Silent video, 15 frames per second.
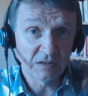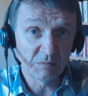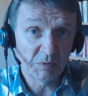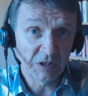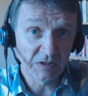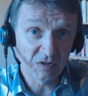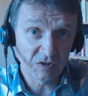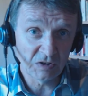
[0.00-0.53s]
to
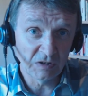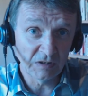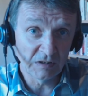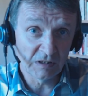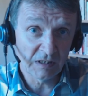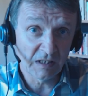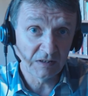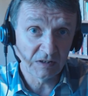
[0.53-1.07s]
be a
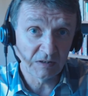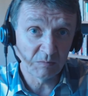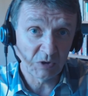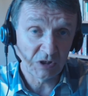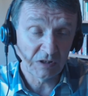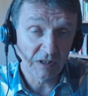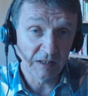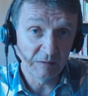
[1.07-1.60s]
certain
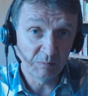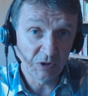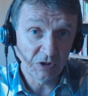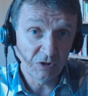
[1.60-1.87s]
customer type.